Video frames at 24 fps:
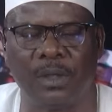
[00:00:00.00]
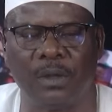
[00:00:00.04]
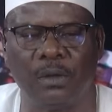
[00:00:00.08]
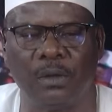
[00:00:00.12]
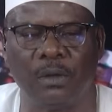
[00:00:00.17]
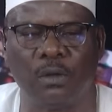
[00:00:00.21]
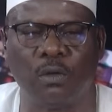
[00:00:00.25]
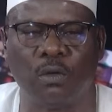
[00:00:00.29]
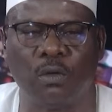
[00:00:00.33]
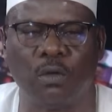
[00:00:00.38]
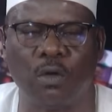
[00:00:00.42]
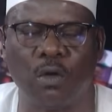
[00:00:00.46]

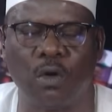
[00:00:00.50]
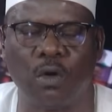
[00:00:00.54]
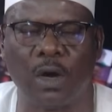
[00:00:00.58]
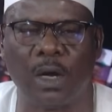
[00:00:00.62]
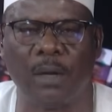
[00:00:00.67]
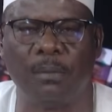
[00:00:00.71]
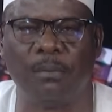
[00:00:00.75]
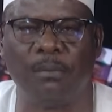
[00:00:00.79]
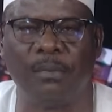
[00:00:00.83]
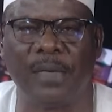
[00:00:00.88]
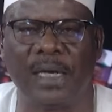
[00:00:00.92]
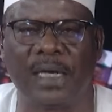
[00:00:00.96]
or
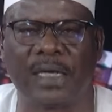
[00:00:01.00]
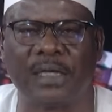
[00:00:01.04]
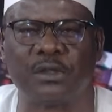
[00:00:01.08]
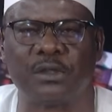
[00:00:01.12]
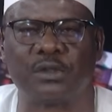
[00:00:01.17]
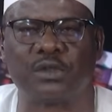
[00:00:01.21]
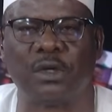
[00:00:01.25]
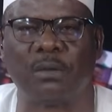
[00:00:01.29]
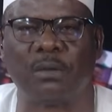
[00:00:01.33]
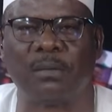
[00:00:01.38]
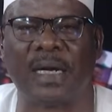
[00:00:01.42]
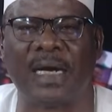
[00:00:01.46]
making
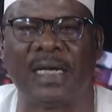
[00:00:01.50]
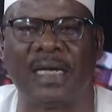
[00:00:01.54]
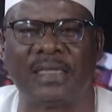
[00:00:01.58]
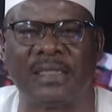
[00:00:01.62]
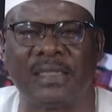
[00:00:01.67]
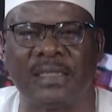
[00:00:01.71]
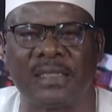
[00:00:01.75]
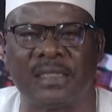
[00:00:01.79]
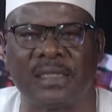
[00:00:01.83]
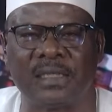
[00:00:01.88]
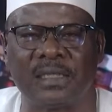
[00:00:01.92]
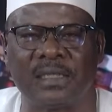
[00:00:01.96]
some
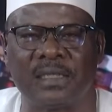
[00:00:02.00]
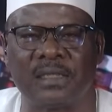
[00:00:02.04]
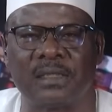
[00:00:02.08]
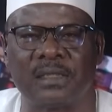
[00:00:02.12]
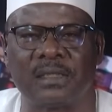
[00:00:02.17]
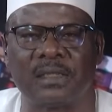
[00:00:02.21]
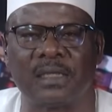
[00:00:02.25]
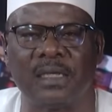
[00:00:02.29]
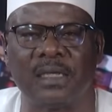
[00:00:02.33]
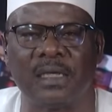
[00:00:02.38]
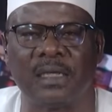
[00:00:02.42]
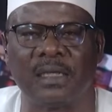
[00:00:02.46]
additions
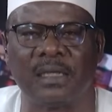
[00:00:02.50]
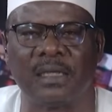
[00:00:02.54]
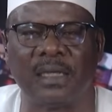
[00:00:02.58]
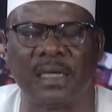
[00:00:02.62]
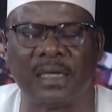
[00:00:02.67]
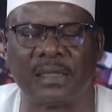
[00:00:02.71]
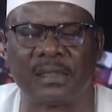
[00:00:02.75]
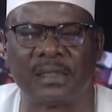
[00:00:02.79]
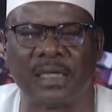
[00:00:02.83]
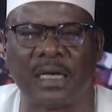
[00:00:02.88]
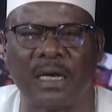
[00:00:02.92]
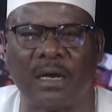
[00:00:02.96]

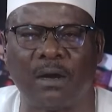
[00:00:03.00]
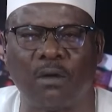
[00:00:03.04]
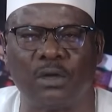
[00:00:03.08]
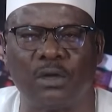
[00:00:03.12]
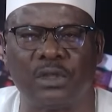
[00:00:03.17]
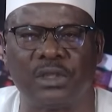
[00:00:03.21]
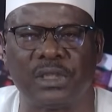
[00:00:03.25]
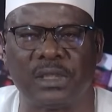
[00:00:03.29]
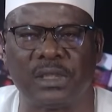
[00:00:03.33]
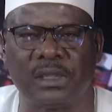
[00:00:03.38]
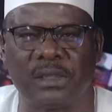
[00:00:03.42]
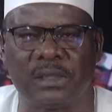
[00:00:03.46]
that are
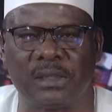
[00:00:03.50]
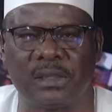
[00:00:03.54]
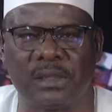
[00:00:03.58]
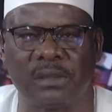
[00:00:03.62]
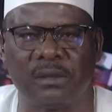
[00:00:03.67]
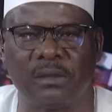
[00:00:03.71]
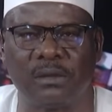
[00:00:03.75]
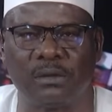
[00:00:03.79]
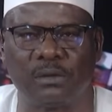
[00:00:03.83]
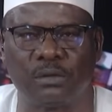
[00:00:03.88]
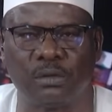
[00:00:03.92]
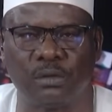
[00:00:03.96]
urgent
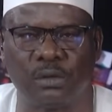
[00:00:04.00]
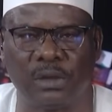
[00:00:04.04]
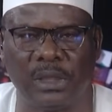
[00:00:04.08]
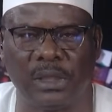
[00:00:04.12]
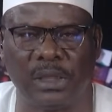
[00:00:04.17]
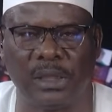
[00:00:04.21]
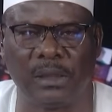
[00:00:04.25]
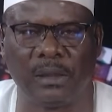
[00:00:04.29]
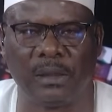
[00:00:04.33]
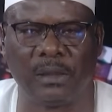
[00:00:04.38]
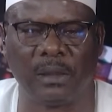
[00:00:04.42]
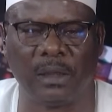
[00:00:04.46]
to
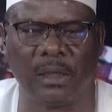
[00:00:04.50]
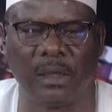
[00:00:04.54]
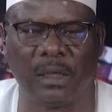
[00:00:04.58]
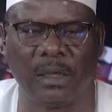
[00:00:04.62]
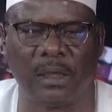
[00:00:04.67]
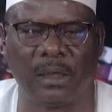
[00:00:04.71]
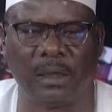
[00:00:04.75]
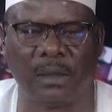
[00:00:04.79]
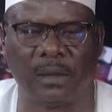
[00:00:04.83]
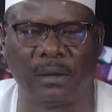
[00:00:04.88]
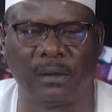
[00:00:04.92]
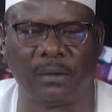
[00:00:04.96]
the
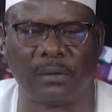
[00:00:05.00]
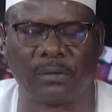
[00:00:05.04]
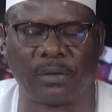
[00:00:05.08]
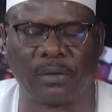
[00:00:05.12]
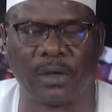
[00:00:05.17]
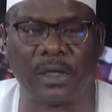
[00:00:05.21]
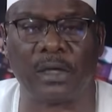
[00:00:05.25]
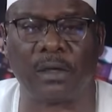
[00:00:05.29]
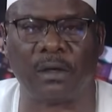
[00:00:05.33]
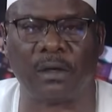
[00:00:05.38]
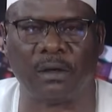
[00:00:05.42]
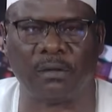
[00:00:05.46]

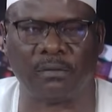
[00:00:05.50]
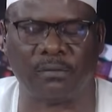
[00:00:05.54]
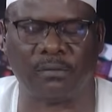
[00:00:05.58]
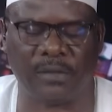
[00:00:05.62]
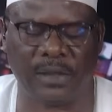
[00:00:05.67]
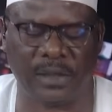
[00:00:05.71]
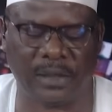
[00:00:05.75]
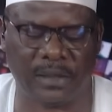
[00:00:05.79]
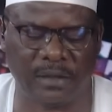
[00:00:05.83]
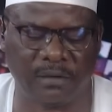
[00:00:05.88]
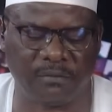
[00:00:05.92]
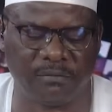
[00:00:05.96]
running of the
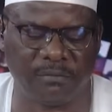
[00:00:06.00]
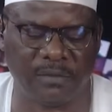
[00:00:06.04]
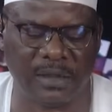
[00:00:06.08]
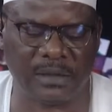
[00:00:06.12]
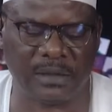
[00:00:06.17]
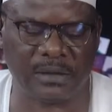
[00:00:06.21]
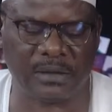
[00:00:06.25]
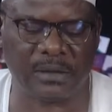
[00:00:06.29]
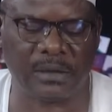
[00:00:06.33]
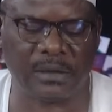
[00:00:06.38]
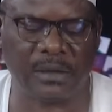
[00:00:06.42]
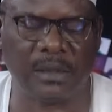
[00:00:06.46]

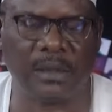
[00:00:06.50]
government.